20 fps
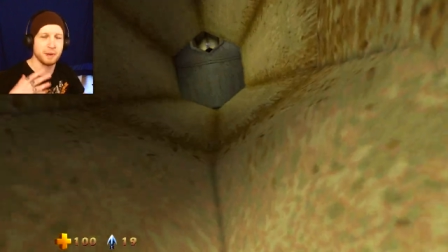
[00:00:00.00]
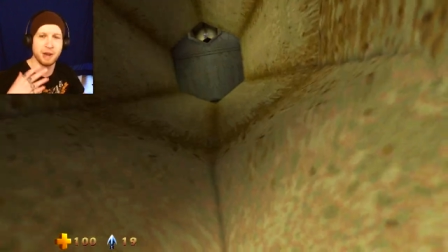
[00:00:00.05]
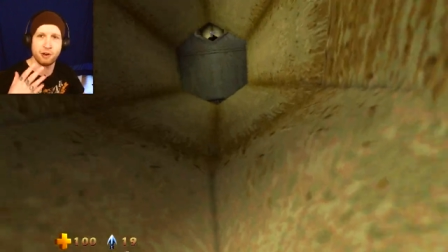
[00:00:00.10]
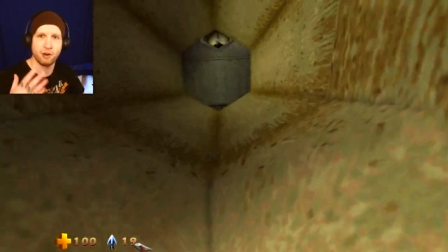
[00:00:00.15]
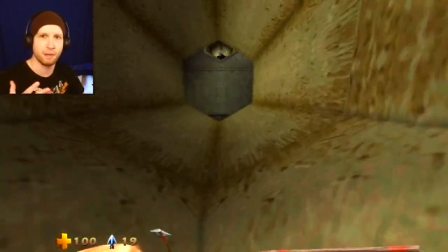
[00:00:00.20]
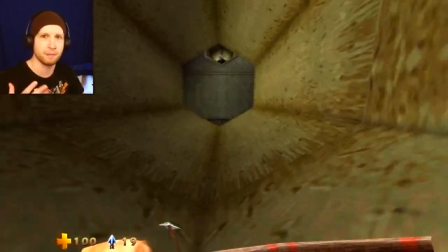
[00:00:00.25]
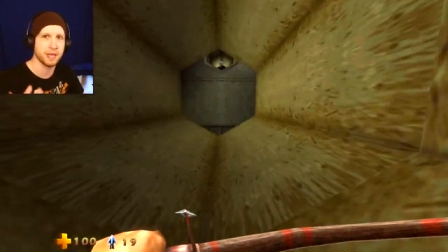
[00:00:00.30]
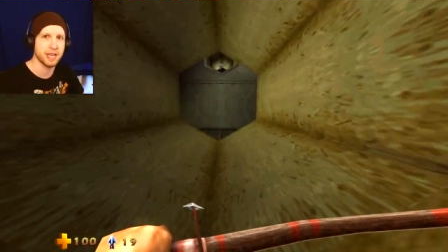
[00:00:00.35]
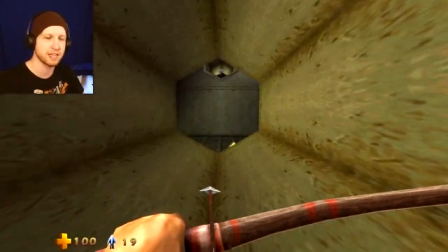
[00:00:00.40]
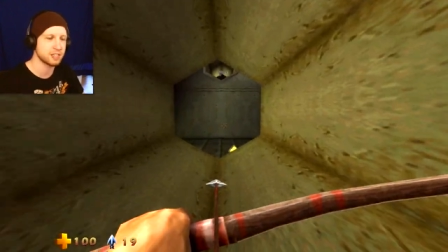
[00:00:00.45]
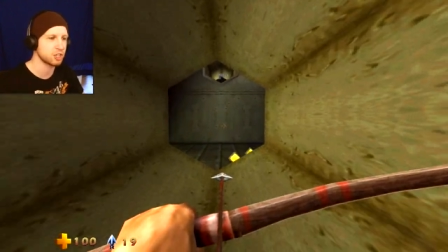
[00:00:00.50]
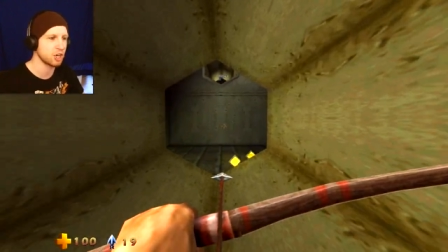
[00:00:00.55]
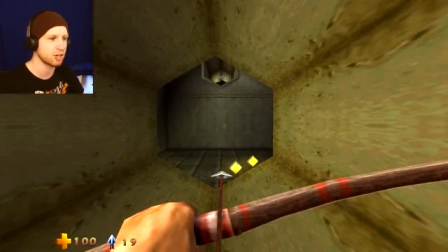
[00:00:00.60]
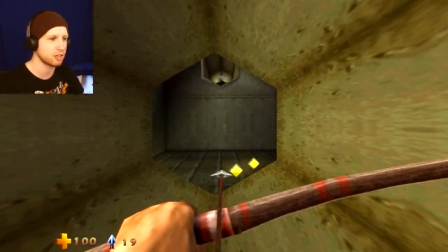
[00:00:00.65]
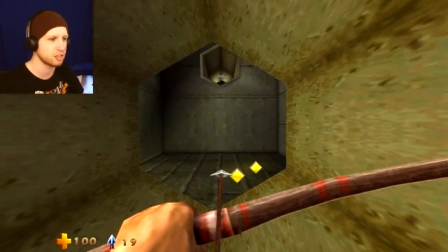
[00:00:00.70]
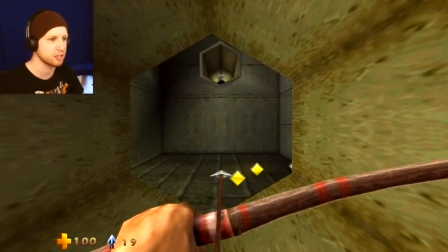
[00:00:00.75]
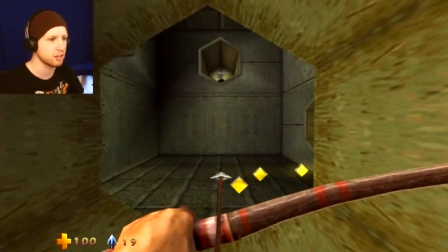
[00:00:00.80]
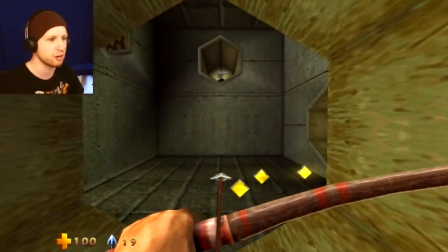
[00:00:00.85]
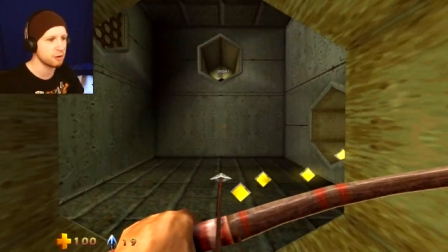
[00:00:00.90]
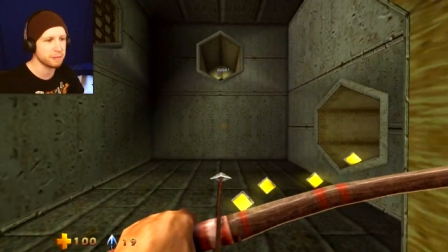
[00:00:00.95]
Now, I'm gonna
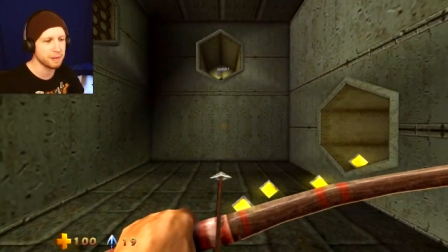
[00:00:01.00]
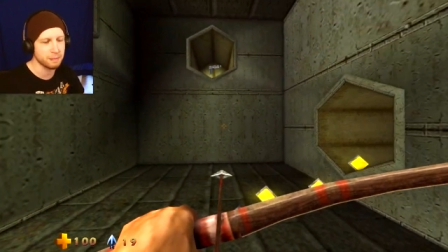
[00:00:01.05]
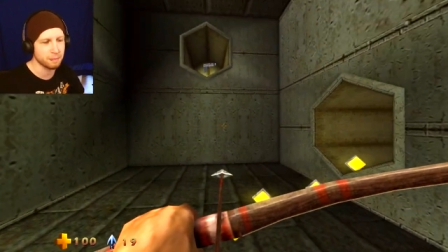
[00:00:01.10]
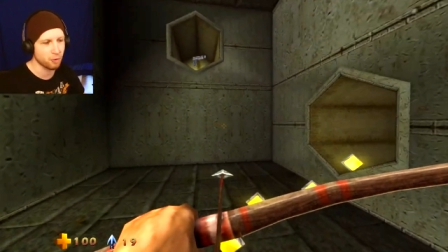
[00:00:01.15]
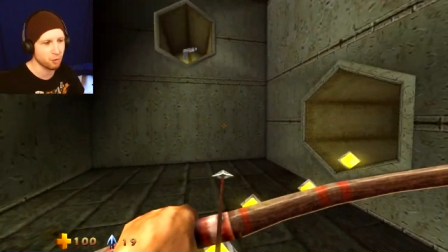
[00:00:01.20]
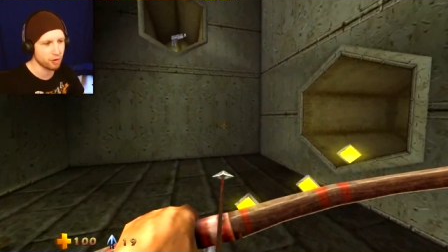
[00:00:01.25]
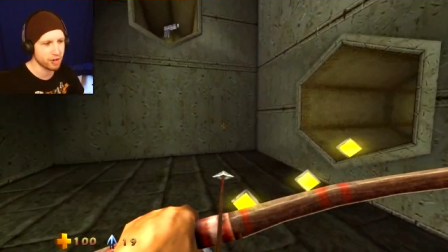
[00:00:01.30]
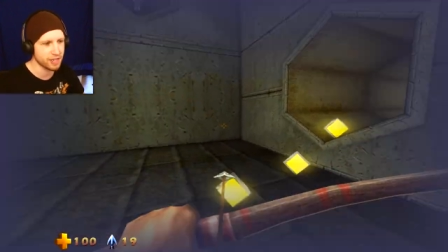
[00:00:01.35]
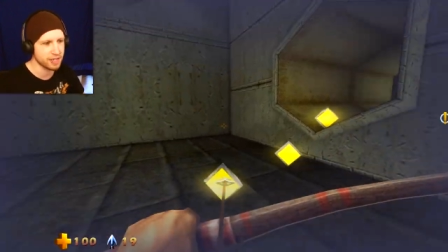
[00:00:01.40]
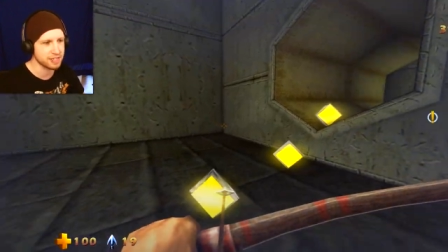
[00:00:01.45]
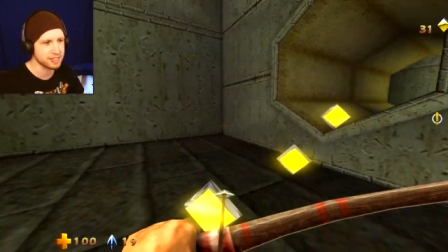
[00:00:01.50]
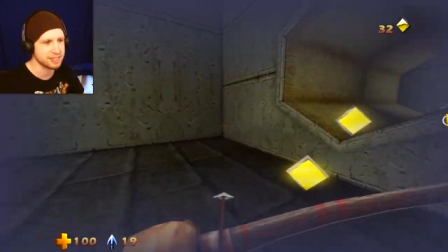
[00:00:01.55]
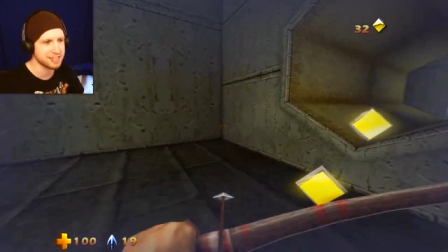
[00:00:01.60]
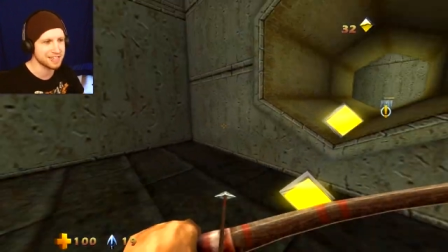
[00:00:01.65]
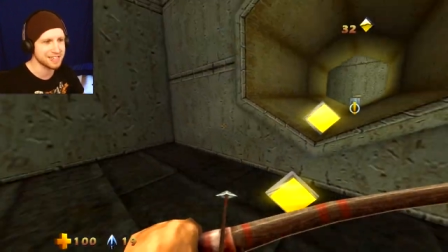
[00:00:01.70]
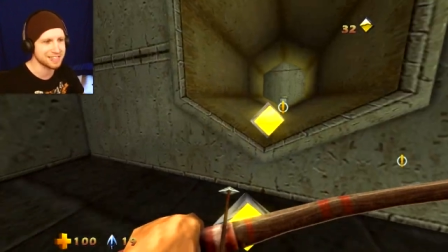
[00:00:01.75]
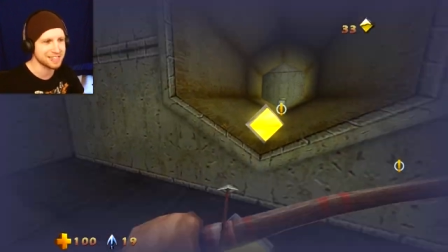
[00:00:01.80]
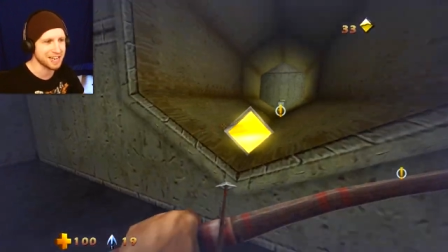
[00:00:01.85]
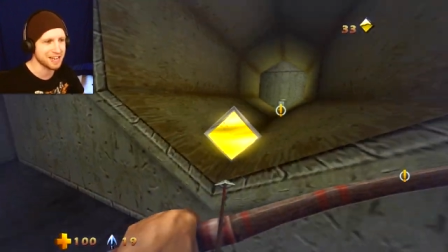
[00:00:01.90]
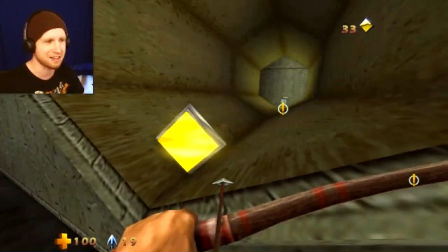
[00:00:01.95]
talk a little bit more in
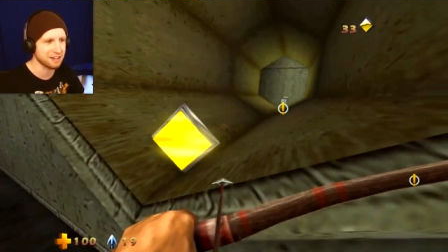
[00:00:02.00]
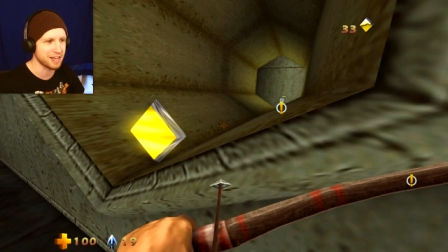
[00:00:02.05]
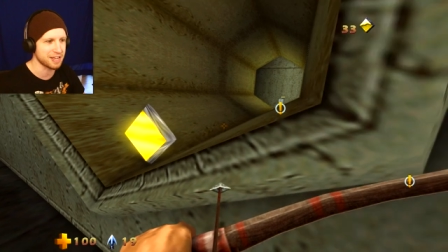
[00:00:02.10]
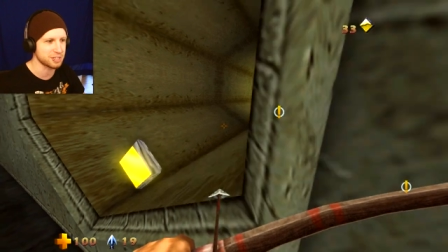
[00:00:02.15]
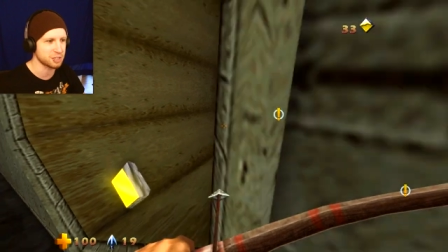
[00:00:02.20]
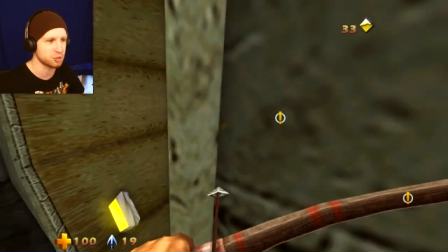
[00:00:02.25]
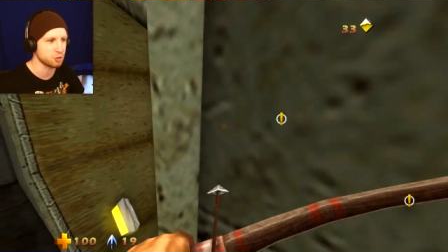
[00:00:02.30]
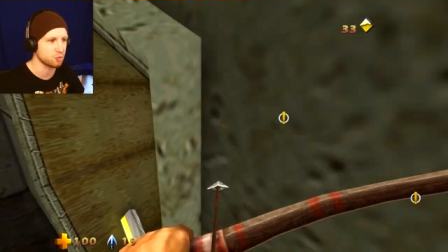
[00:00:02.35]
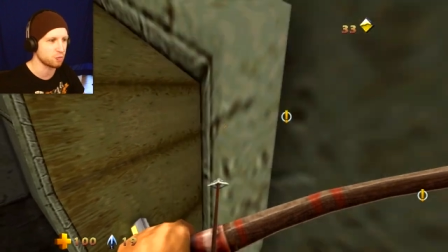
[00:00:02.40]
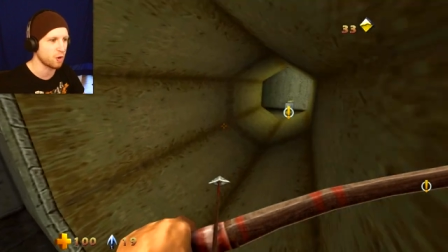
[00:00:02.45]
detail as to